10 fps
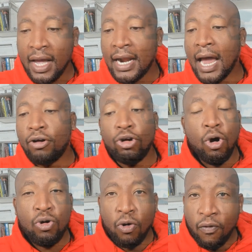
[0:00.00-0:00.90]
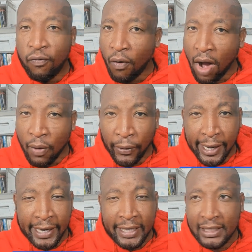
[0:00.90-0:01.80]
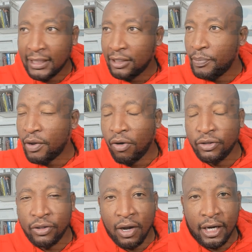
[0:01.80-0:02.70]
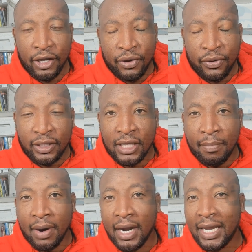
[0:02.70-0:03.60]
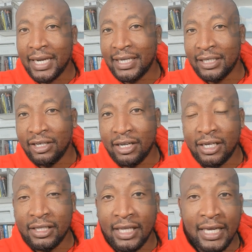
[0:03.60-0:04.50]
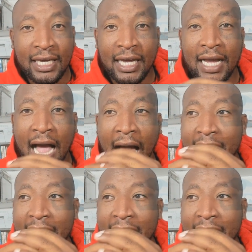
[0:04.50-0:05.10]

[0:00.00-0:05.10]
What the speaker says: Now, don't go for awareness just because you're new in the market and you're thinking,